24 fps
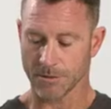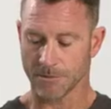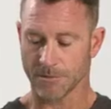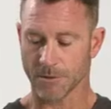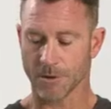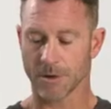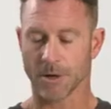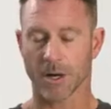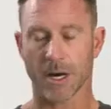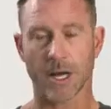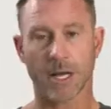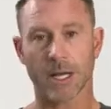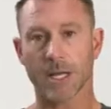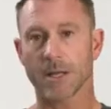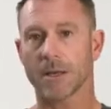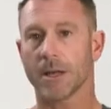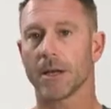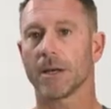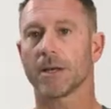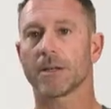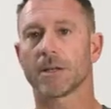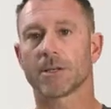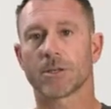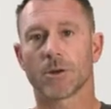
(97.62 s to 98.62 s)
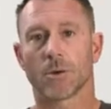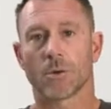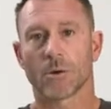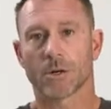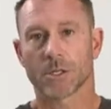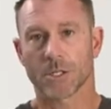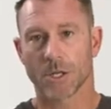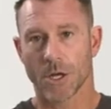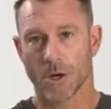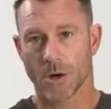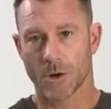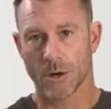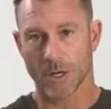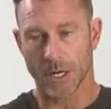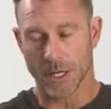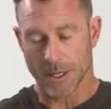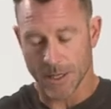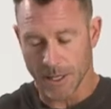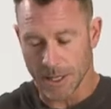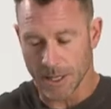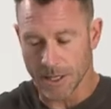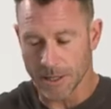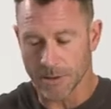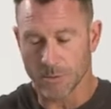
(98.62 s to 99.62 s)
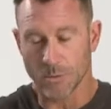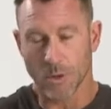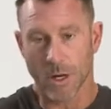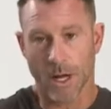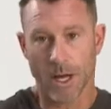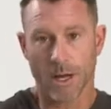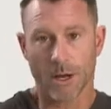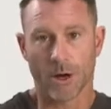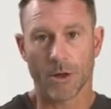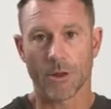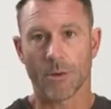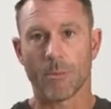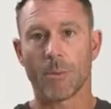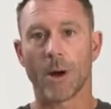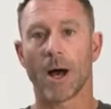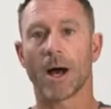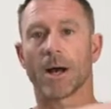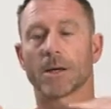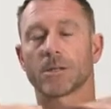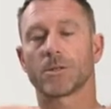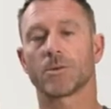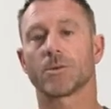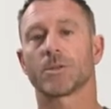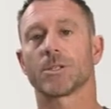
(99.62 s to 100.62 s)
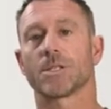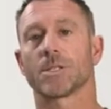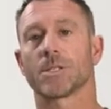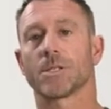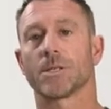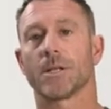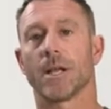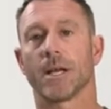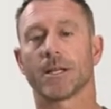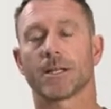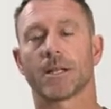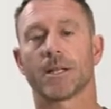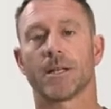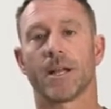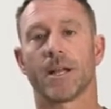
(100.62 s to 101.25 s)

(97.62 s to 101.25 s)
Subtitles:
for anything in the torso, anything in what I call the box, which is neck to